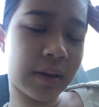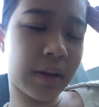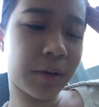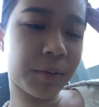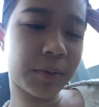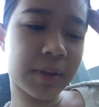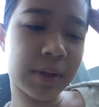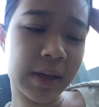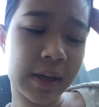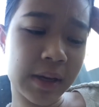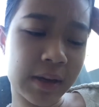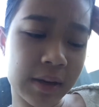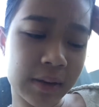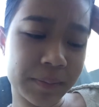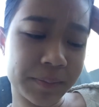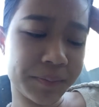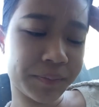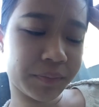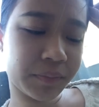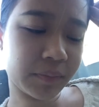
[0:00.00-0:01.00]
It was like
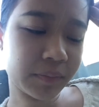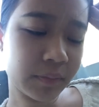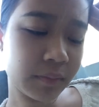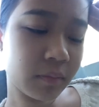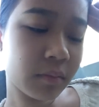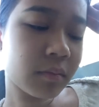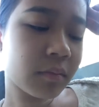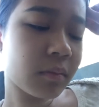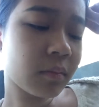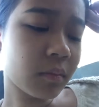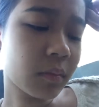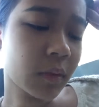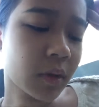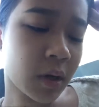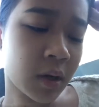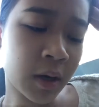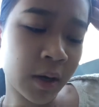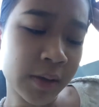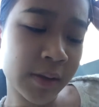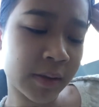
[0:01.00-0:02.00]

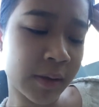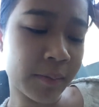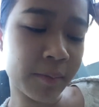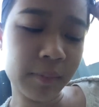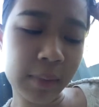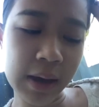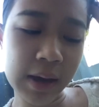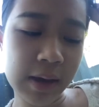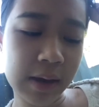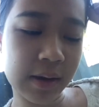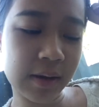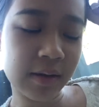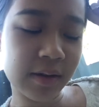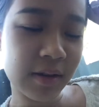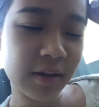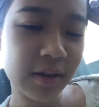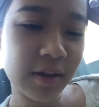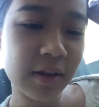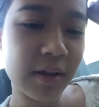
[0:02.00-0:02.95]
custom made,